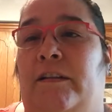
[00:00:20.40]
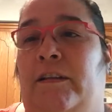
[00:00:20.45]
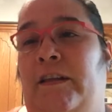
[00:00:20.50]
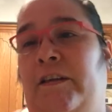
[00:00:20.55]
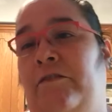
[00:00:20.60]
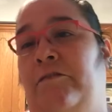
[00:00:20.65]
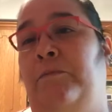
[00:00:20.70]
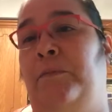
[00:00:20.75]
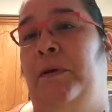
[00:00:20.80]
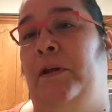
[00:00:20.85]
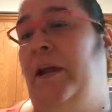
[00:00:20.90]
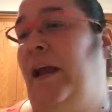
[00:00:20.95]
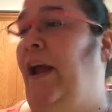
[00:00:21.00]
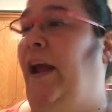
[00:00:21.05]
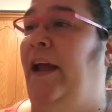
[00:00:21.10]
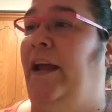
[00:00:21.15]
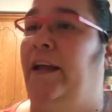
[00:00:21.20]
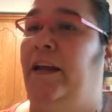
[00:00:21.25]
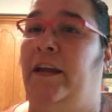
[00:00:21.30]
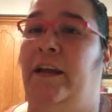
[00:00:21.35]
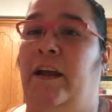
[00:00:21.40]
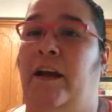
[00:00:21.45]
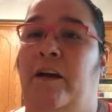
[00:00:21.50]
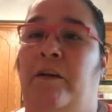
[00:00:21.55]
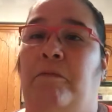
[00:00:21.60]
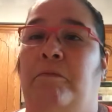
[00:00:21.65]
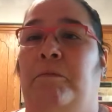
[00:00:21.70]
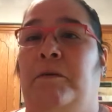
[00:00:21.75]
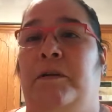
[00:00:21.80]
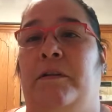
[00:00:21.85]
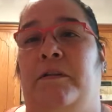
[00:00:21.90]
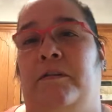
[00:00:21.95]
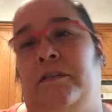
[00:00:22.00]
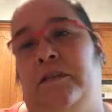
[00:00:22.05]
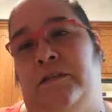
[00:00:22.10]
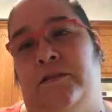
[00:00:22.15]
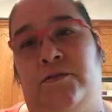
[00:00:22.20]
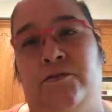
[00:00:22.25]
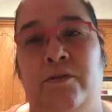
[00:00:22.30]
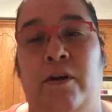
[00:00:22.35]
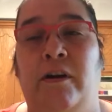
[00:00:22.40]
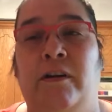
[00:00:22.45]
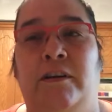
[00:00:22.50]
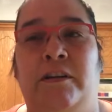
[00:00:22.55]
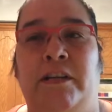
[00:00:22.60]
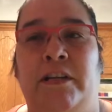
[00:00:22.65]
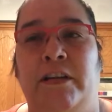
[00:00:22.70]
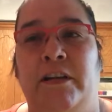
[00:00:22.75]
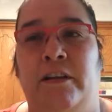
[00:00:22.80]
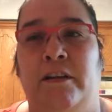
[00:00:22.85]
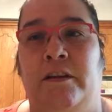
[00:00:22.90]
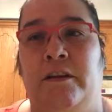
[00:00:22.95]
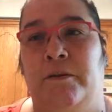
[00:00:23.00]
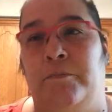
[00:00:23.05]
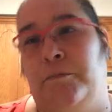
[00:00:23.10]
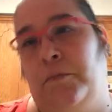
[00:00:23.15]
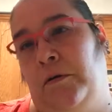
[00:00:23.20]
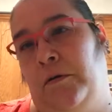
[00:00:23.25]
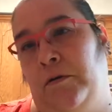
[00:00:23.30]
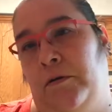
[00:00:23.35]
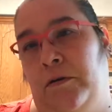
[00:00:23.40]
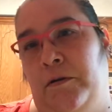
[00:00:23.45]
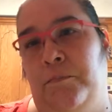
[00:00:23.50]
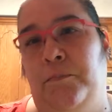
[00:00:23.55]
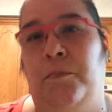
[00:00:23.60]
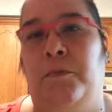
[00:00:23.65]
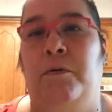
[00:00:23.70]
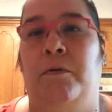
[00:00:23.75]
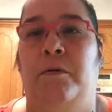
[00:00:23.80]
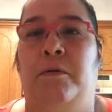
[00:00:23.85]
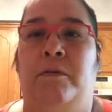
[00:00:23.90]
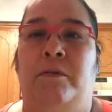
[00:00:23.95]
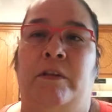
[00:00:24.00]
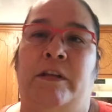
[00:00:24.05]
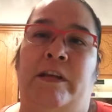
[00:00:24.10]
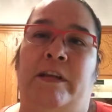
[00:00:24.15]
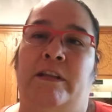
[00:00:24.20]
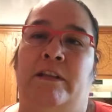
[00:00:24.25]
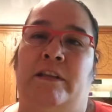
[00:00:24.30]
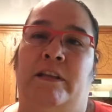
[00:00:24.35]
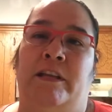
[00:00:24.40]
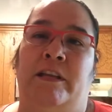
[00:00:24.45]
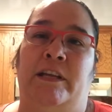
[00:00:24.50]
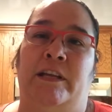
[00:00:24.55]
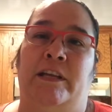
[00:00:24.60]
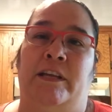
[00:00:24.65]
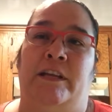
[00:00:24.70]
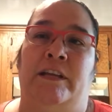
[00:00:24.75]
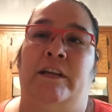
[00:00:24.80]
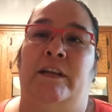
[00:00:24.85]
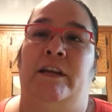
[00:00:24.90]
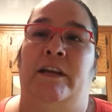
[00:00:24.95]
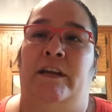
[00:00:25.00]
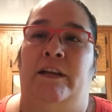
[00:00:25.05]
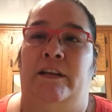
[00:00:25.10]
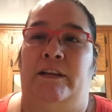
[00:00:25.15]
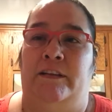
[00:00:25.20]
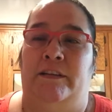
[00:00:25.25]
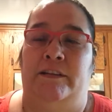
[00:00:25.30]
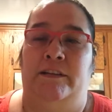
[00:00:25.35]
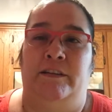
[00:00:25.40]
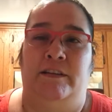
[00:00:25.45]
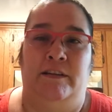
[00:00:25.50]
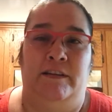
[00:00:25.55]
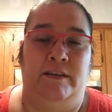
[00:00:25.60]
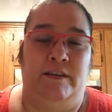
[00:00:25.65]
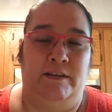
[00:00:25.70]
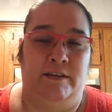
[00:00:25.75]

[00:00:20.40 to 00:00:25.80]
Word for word: they've been hanging out with this drug dealer more and more lately and